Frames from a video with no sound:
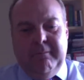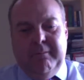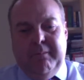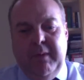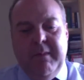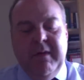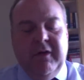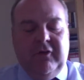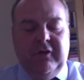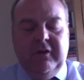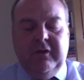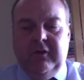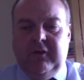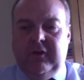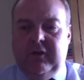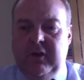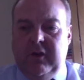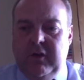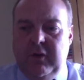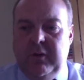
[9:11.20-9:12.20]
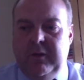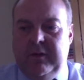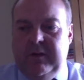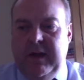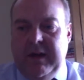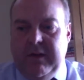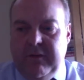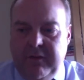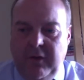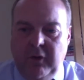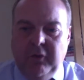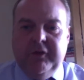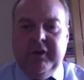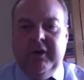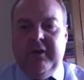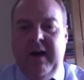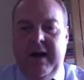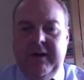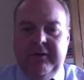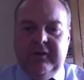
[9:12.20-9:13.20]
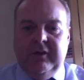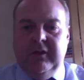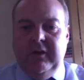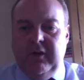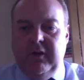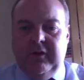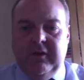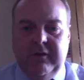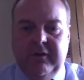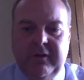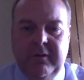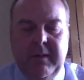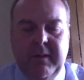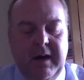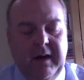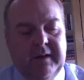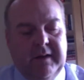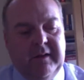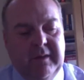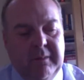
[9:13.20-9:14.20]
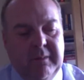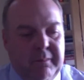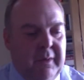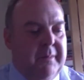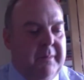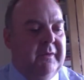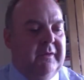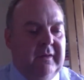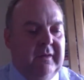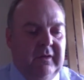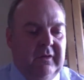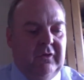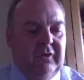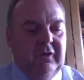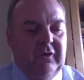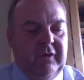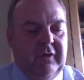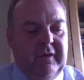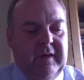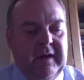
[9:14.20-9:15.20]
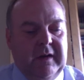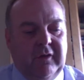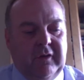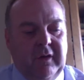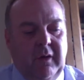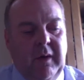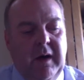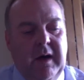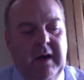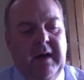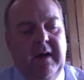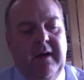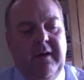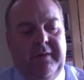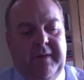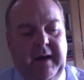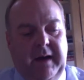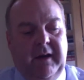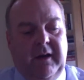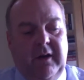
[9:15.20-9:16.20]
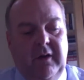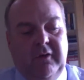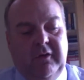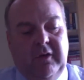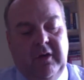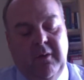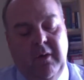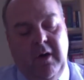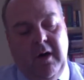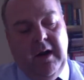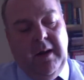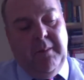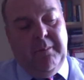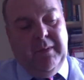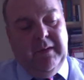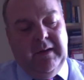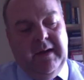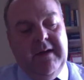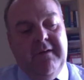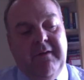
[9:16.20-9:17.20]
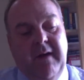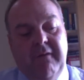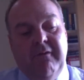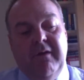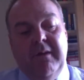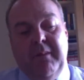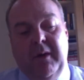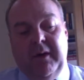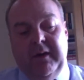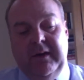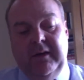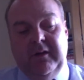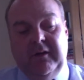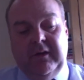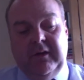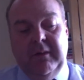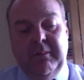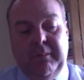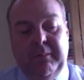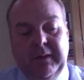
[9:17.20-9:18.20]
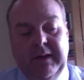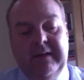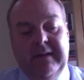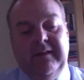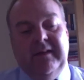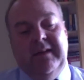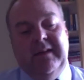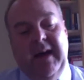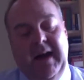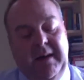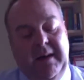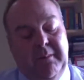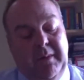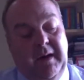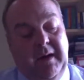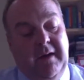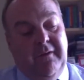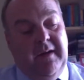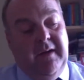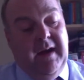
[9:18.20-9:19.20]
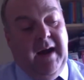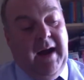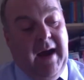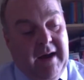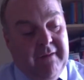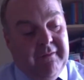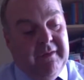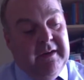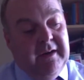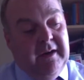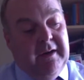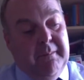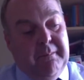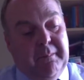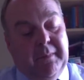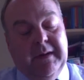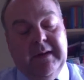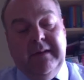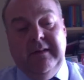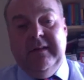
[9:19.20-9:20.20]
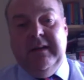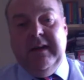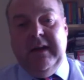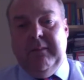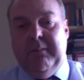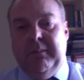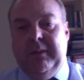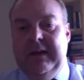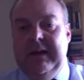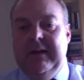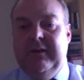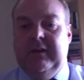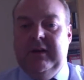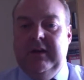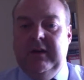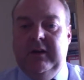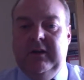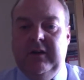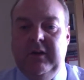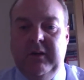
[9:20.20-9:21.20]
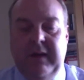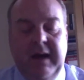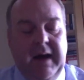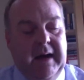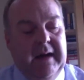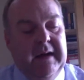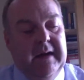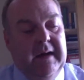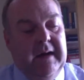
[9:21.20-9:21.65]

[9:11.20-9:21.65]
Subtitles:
permission to take photographs and use them for marketing purposes and such a thing. So thank you to you all. I believe everybody has completed that, but if you haven't completed it, please can you do that